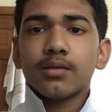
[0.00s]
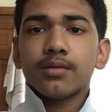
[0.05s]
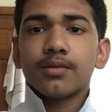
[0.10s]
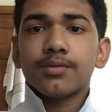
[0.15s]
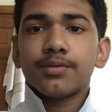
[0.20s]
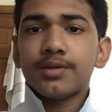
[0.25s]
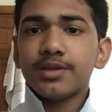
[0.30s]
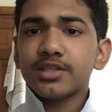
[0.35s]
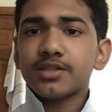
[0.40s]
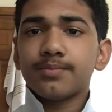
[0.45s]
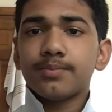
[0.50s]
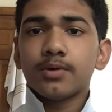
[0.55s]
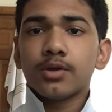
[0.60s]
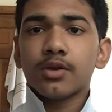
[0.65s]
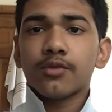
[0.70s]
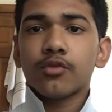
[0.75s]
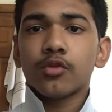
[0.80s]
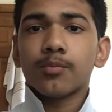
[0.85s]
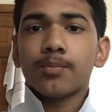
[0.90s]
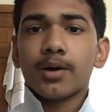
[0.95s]
This
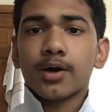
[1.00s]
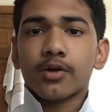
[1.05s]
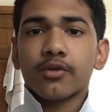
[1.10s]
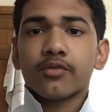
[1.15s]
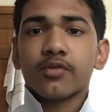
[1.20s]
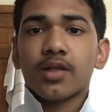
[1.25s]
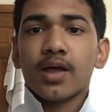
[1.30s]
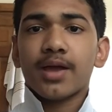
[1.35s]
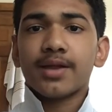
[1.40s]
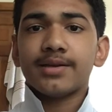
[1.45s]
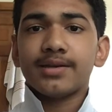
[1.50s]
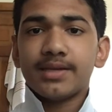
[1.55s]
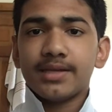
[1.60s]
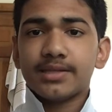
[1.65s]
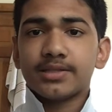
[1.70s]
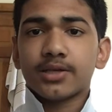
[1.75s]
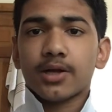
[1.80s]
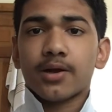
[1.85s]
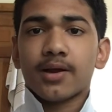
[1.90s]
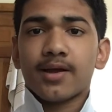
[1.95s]
beautiful butterfly
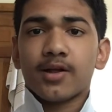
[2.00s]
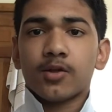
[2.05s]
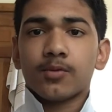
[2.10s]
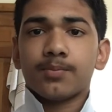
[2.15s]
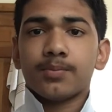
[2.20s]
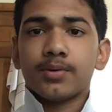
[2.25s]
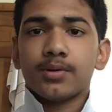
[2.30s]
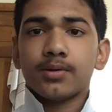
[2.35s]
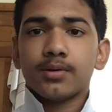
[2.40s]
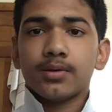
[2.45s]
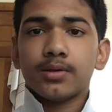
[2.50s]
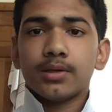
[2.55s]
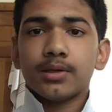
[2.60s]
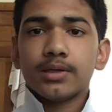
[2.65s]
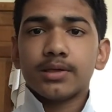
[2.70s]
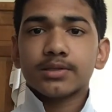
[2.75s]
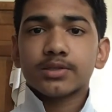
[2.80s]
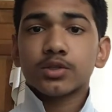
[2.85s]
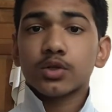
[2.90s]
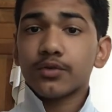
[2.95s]
needs our help.
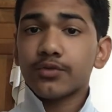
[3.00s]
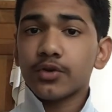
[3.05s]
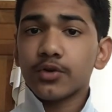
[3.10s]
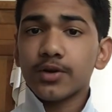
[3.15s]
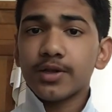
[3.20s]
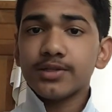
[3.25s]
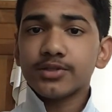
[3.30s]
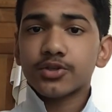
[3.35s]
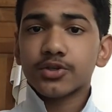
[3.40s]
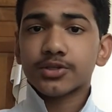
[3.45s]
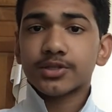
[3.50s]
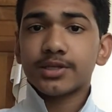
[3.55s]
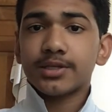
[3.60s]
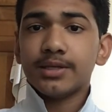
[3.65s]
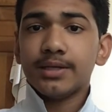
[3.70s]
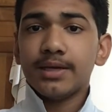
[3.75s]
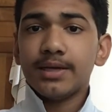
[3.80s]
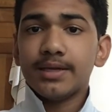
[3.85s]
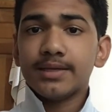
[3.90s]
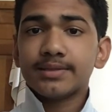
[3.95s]
So if you're interested,
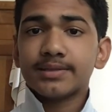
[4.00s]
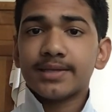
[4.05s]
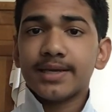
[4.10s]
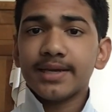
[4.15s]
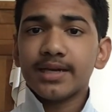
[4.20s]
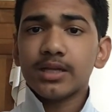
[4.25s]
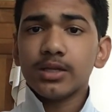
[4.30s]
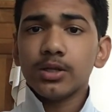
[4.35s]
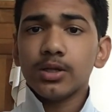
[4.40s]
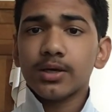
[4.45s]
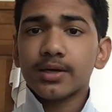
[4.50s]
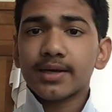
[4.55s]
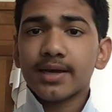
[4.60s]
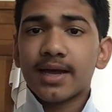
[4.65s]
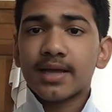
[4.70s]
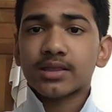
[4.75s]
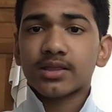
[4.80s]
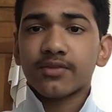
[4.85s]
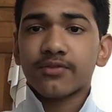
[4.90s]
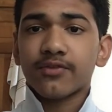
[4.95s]
take a look
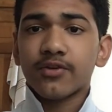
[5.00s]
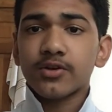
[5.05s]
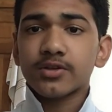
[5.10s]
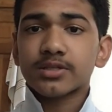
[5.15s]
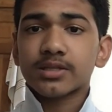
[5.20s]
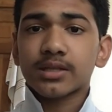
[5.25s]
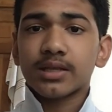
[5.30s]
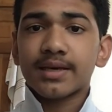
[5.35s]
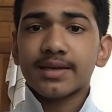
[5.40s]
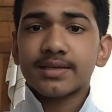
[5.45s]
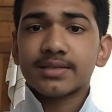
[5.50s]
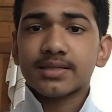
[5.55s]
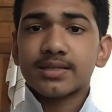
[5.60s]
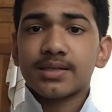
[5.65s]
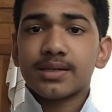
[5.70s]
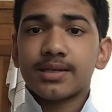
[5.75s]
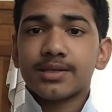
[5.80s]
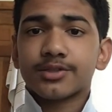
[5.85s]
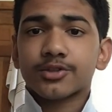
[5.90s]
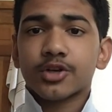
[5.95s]
at the first links in the
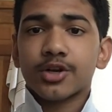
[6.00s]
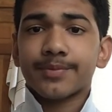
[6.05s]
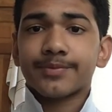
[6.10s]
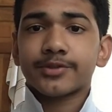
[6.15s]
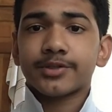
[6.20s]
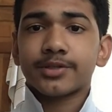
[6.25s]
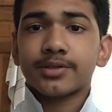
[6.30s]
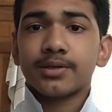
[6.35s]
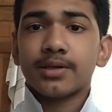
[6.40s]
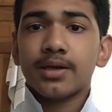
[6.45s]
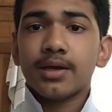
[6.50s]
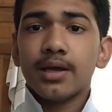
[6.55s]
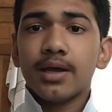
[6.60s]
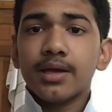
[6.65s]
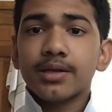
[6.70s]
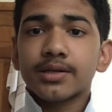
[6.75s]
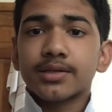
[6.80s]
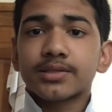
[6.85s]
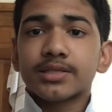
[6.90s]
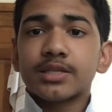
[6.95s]
description
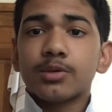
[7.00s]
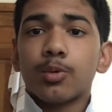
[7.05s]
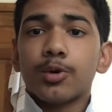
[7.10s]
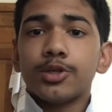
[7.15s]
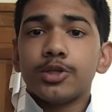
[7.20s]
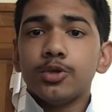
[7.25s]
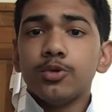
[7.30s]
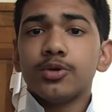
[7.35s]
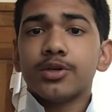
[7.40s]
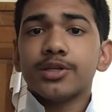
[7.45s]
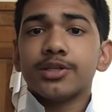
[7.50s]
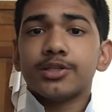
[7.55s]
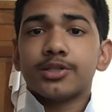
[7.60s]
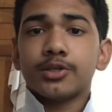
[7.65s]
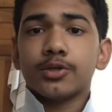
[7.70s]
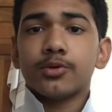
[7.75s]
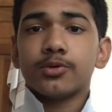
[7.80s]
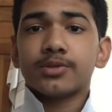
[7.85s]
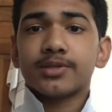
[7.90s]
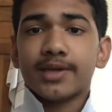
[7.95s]
to see what you can
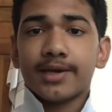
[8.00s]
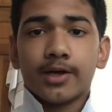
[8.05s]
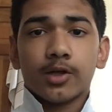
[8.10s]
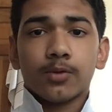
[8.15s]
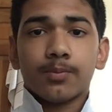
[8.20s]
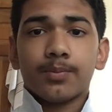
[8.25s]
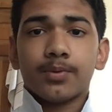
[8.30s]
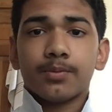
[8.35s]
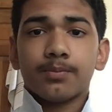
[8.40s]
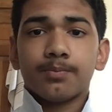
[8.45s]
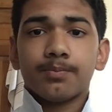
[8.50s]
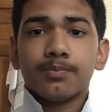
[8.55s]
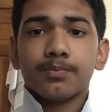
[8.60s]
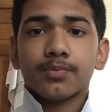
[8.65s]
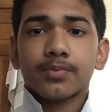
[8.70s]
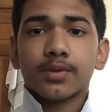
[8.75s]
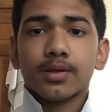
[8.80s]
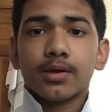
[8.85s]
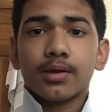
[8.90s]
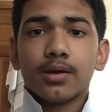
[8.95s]
do to help.
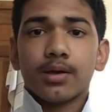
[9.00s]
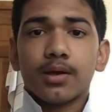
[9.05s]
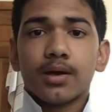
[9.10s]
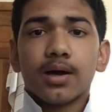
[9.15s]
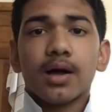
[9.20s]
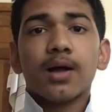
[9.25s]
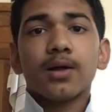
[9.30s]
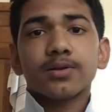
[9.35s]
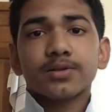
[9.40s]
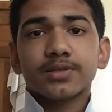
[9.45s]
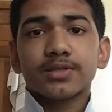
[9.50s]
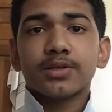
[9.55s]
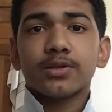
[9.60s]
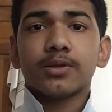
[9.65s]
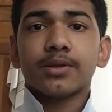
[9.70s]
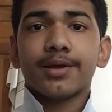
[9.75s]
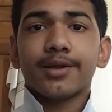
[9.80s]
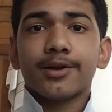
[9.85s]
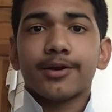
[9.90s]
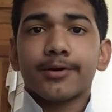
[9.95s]
I'll see you
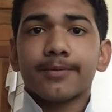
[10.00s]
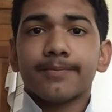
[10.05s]
later.